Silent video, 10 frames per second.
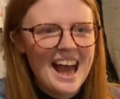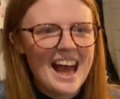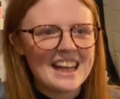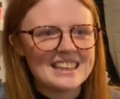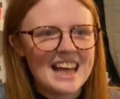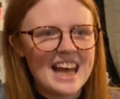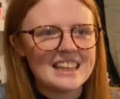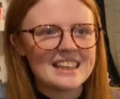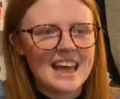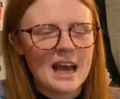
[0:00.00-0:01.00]
and
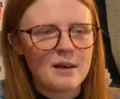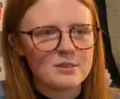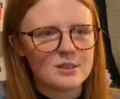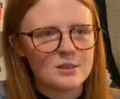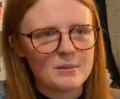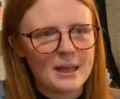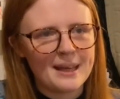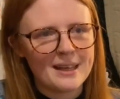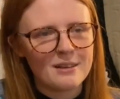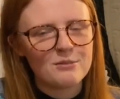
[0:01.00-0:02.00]
then they have some
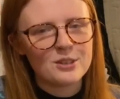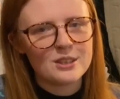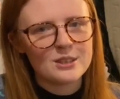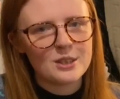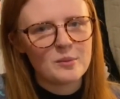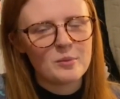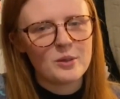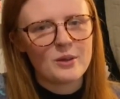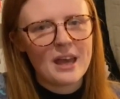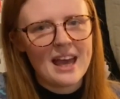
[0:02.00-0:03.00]
like runners up who
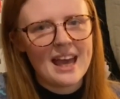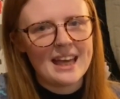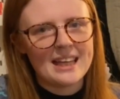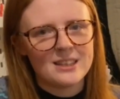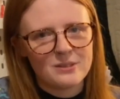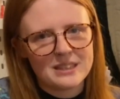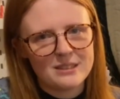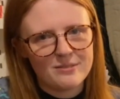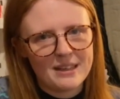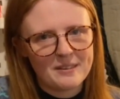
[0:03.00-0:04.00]
get a
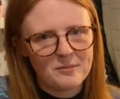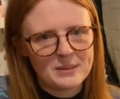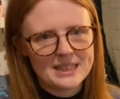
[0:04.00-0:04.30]
25%